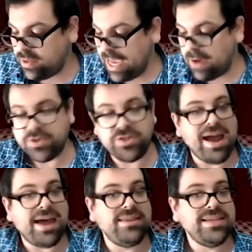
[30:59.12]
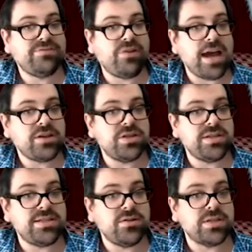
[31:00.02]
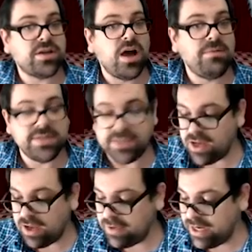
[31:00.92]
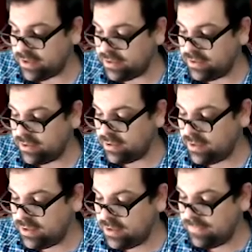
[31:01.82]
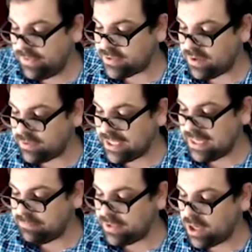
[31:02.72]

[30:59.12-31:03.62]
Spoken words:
How would you add these fractions? There's a common denominator. So I would keep the